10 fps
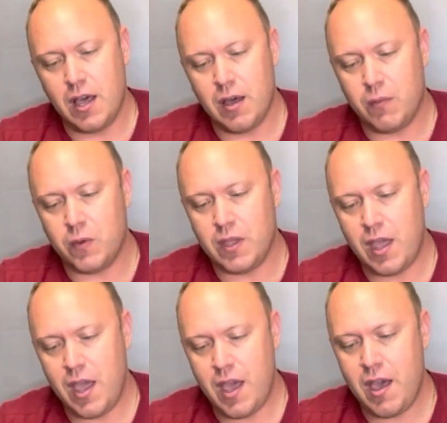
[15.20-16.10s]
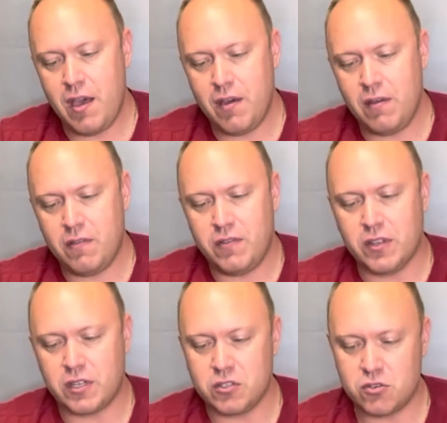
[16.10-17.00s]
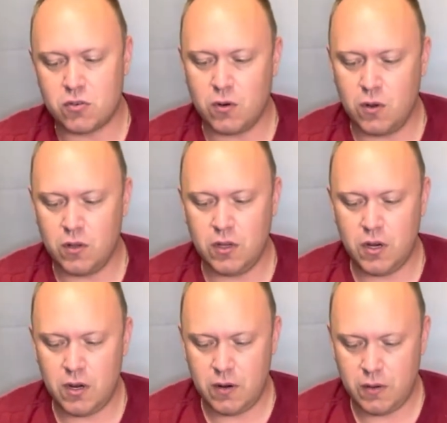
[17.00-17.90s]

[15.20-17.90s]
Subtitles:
We have the controller